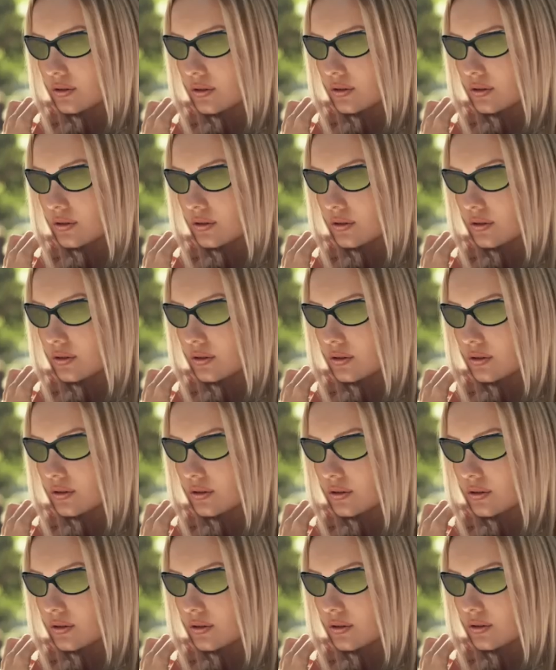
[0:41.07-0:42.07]

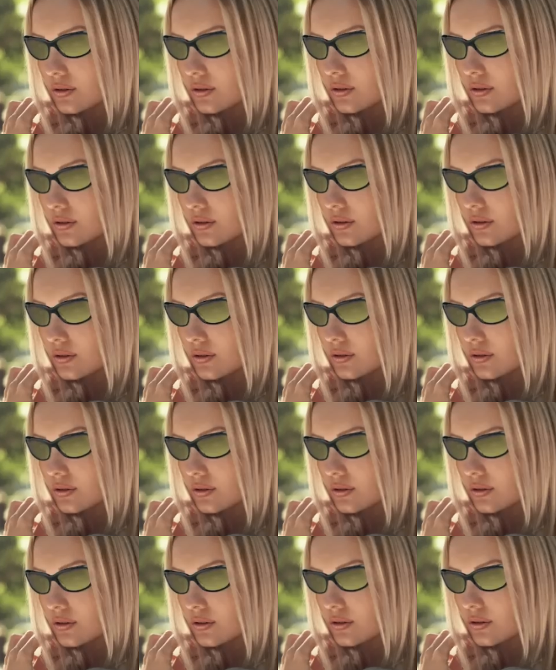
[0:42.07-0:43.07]

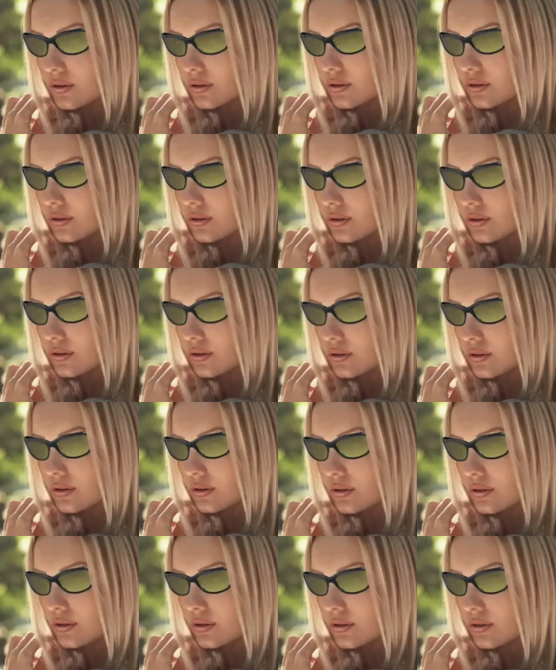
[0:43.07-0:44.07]

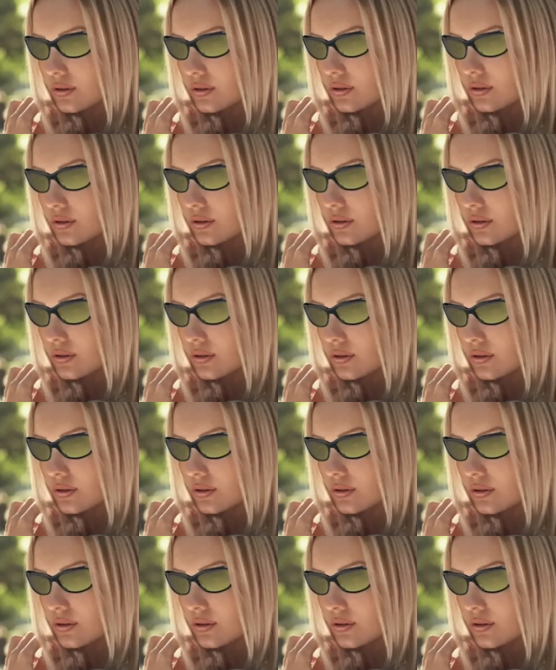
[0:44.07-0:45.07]

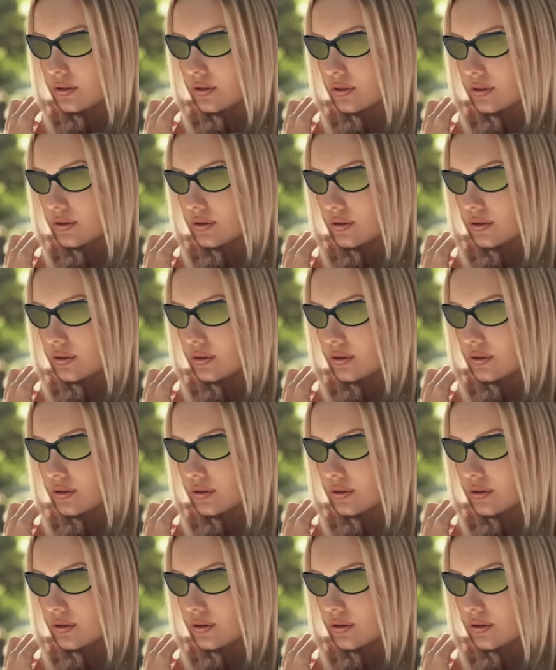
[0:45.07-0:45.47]
No one is speaking in this clip.